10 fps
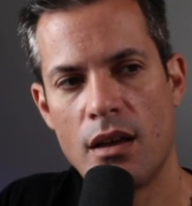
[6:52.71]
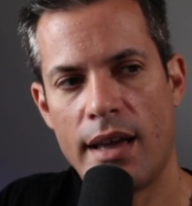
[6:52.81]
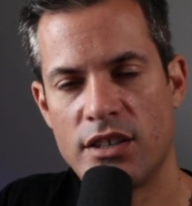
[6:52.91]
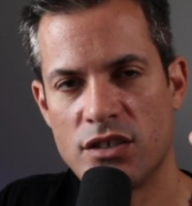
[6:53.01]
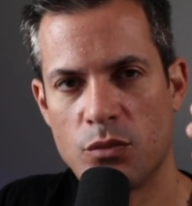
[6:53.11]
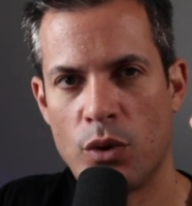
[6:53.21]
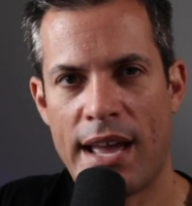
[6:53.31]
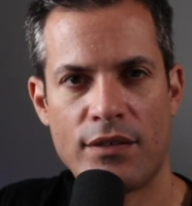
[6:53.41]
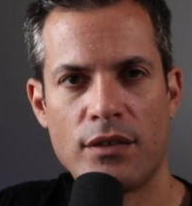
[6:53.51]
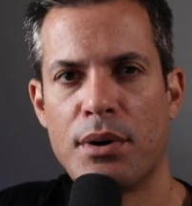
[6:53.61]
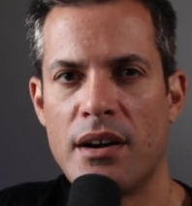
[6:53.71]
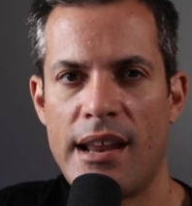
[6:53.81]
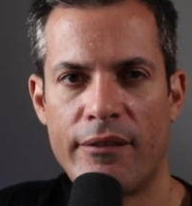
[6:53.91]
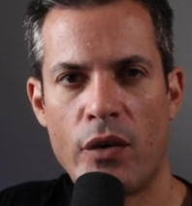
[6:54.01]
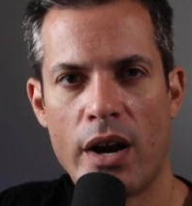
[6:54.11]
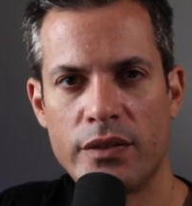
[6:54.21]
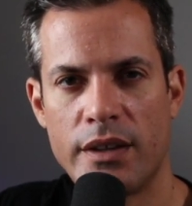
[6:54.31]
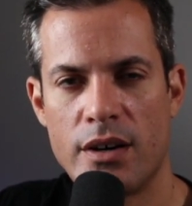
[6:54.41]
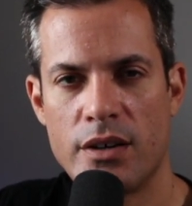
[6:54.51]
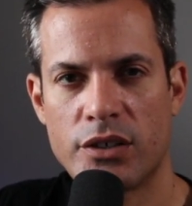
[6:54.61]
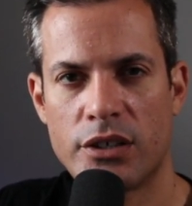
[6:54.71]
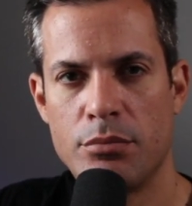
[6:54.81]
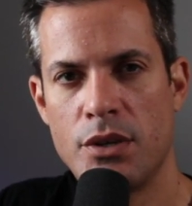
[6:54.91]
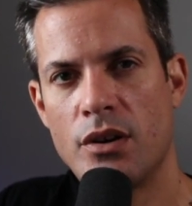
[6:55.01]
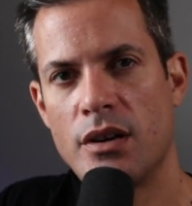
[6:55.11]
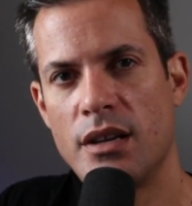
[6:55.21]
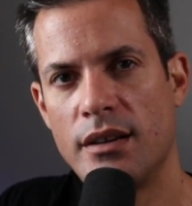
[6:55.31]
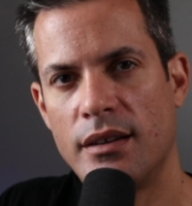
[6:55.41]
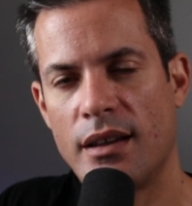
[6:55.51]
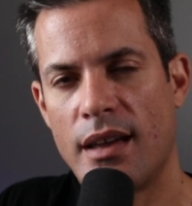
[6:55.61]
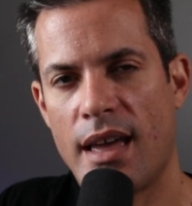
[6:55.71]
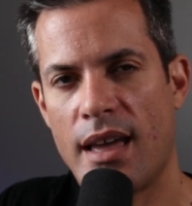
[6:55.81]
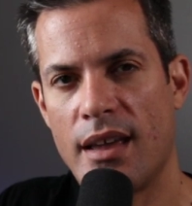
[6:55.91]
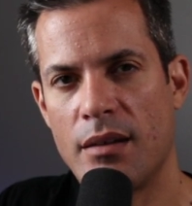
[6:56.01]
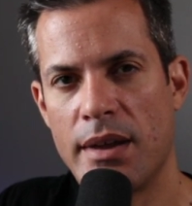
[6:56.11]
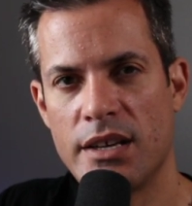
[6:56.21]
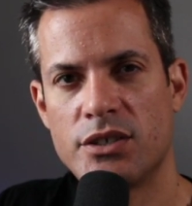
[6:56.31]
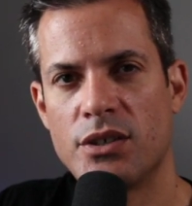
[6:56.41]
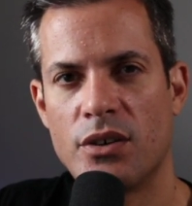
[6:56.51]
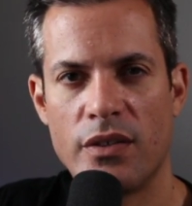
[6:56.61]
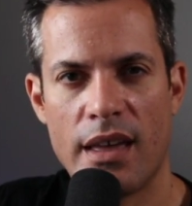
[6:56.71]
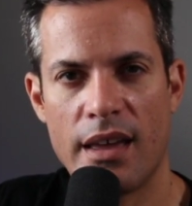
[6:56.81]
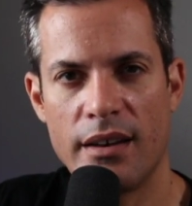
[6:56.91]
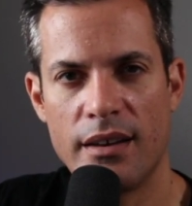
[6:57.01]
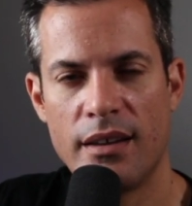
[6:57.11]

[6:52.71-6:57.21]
And we have to put an effort out there as a community and make sure that